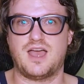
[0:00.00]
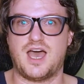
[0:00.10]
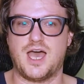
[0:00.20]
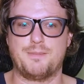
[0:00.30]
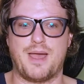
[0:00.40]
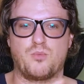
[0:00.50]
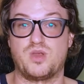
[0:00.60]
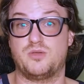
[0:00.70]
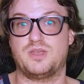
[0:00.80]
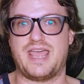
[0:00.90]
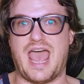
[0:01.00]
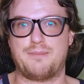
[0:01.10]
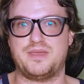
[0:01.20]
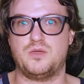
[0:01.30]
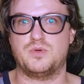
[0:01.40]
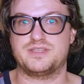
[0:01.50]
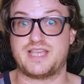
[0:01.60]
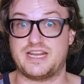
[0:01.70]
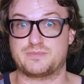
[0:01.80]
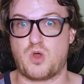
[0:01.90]
I'm really, really happy with
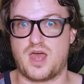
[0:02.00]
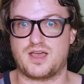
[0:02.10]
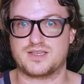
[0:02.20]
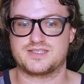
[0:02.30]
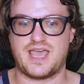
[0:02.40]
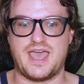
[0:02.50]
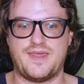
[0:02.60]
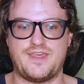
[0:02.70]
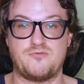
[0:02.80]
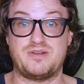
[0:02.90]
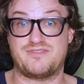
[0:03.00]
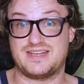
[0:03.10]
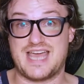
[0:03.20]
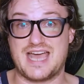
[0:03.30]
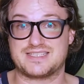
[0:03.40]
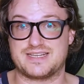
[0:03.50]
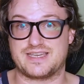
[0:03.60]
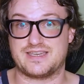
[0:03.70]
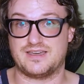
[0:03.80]
Zenni's products, and they've been fantastic.